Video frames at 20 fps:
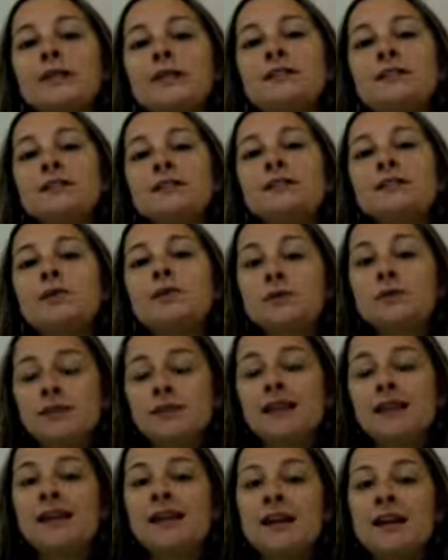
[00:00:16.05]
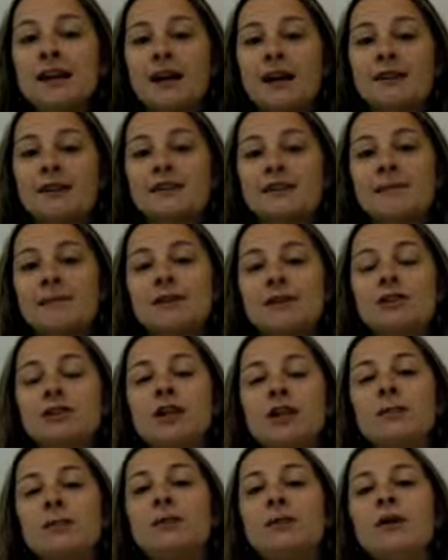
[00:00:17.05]
is unique and
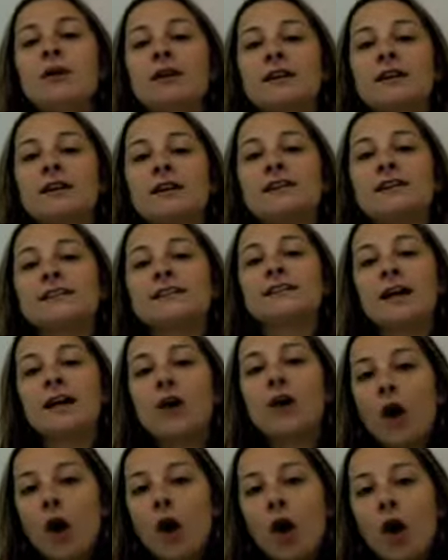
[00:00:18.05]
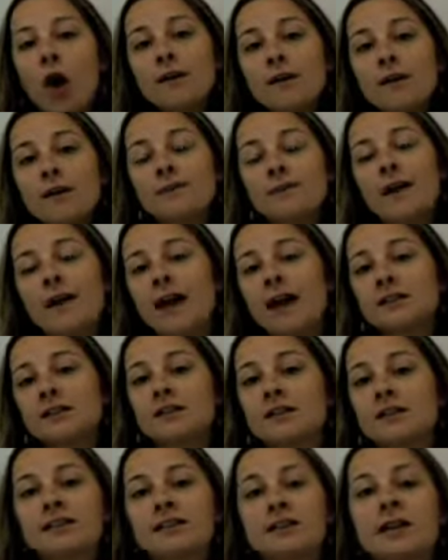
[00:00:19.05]
especially important is that all of the
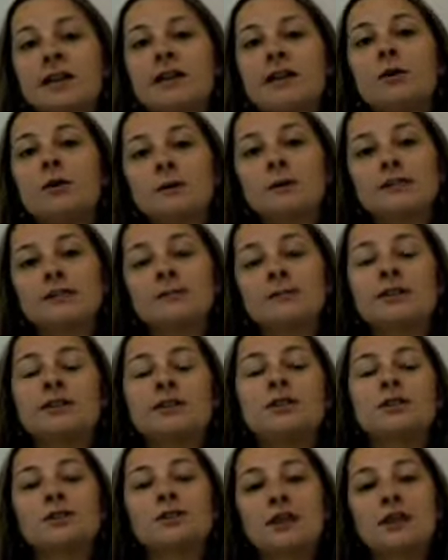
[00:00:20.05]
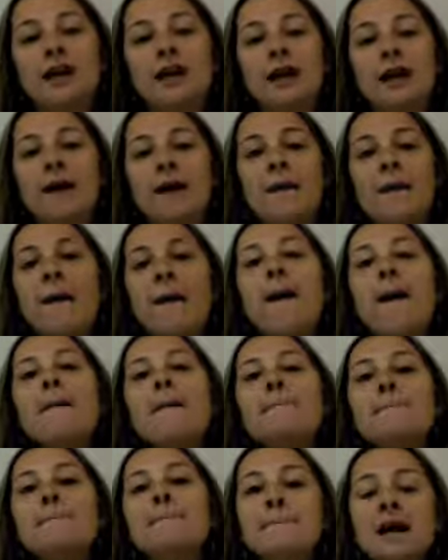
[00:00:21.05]
factors in that ultimate string
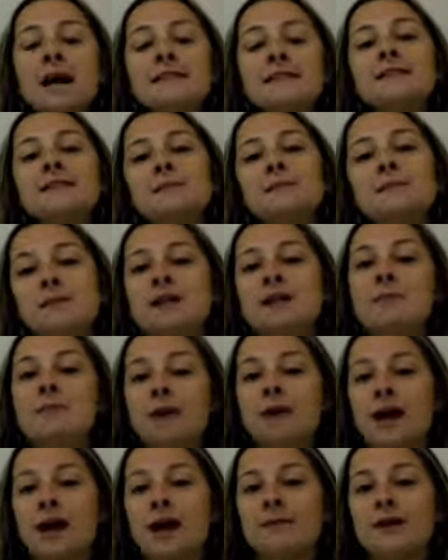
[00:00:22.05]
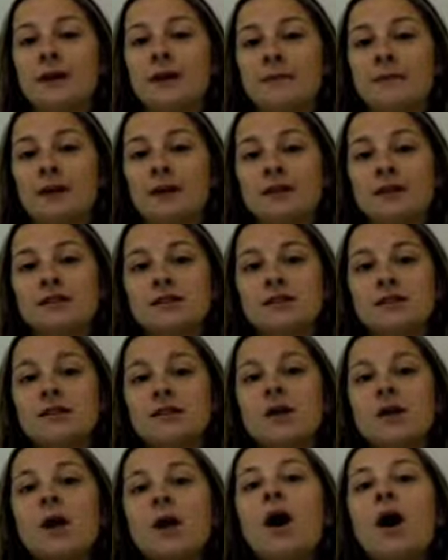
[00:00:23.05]
must be prime numbers.
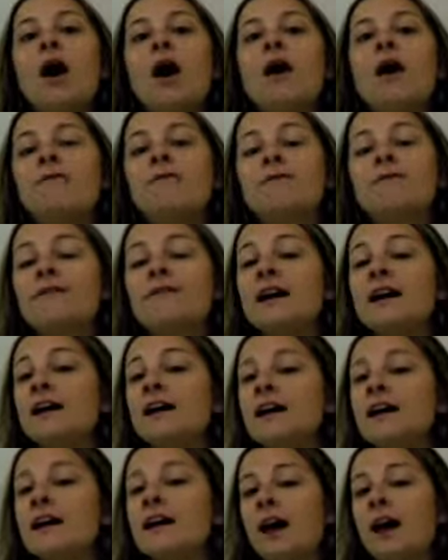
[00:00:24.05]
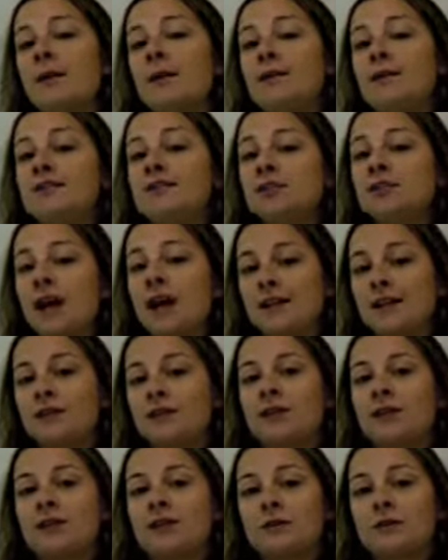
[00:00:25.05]
A very common
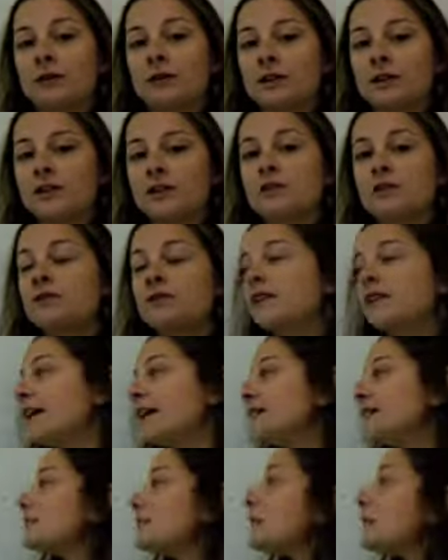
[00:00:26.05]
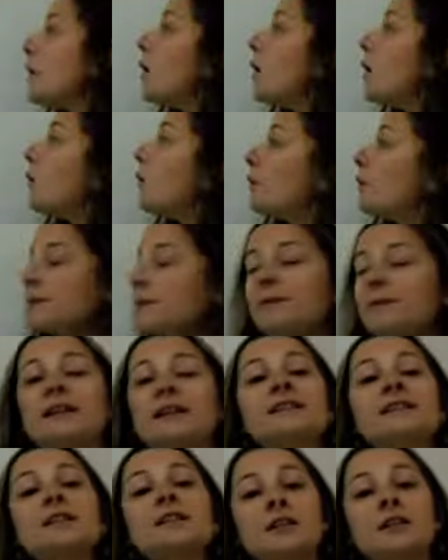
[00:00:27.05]
strategy in order to do this would
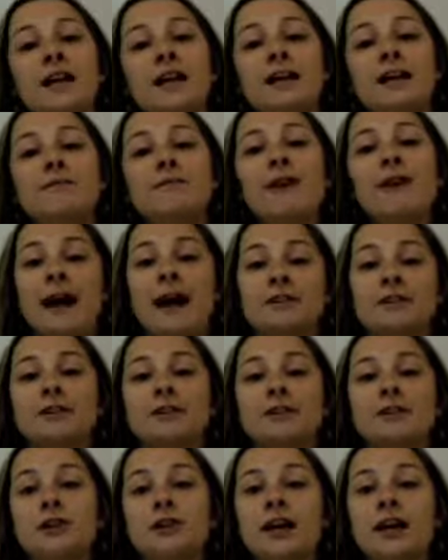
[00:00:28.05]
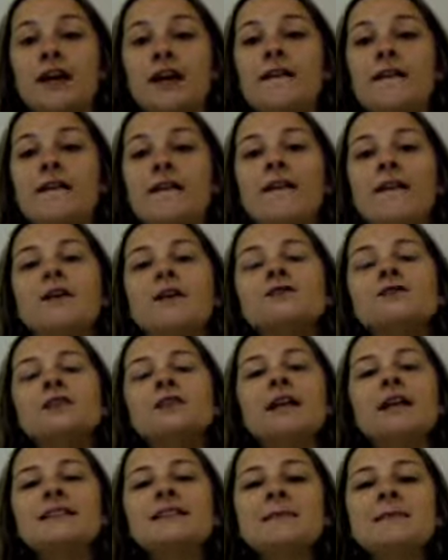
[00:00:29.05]
be to create a factor tree. So
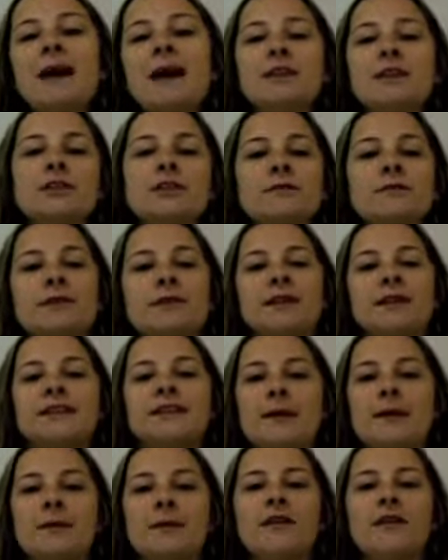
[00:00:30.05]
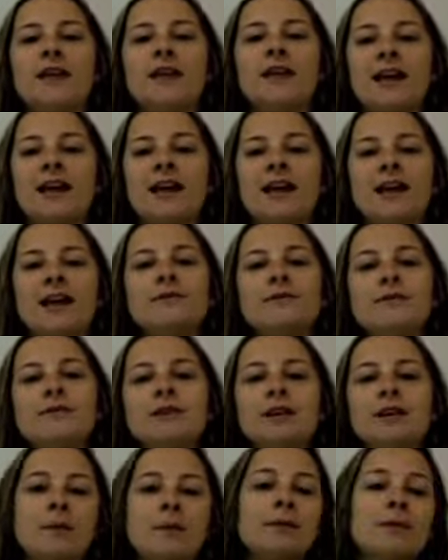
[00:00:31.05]
let's imagine, for example, that I gave you the
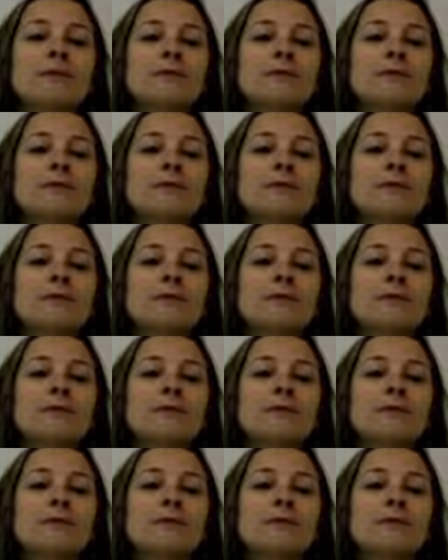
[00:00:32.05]
number